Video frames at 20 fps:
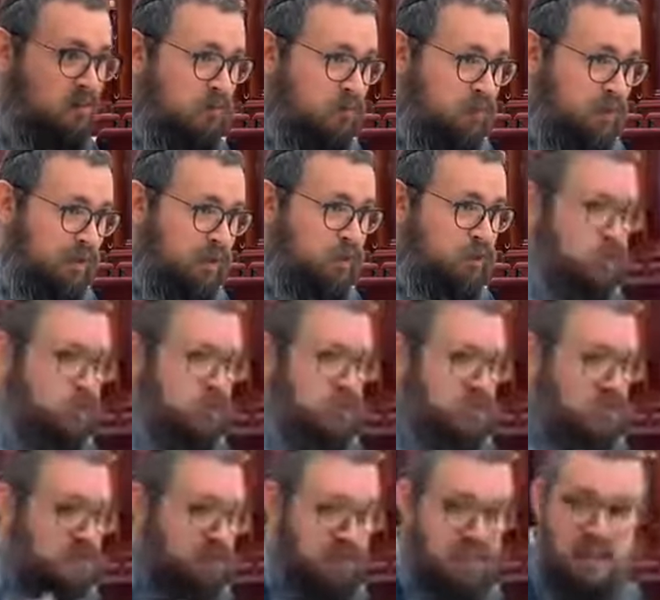pillars
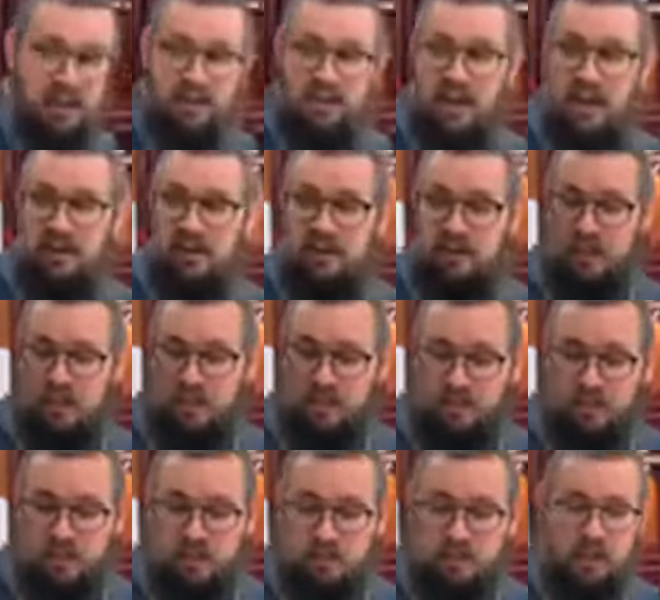that are down here that are
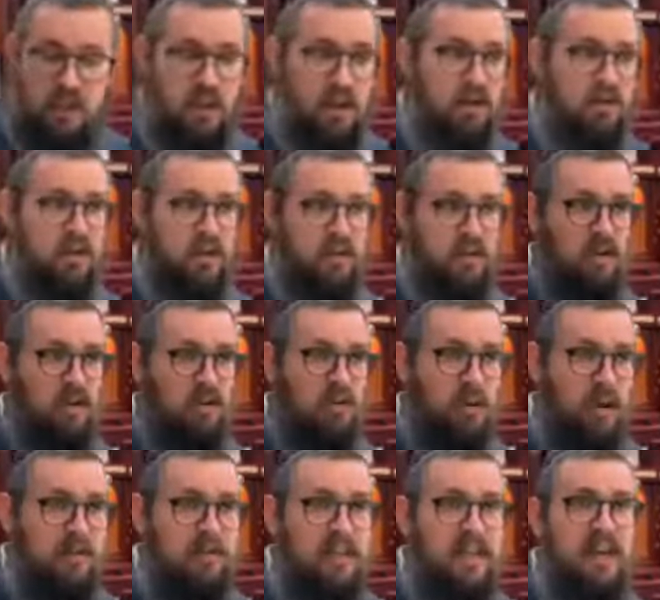rooted below that go
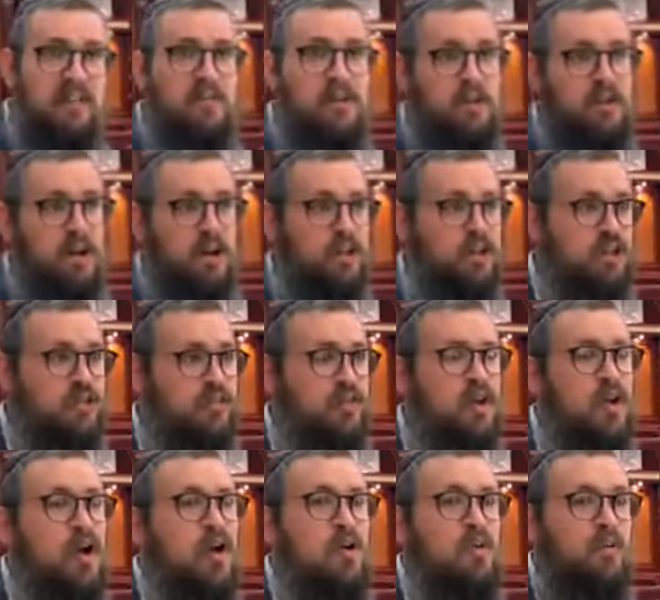above, and you have the Krashim.
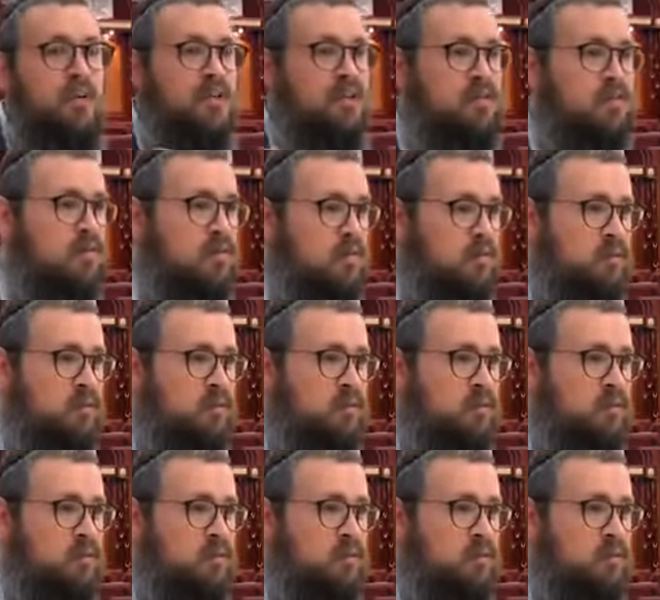So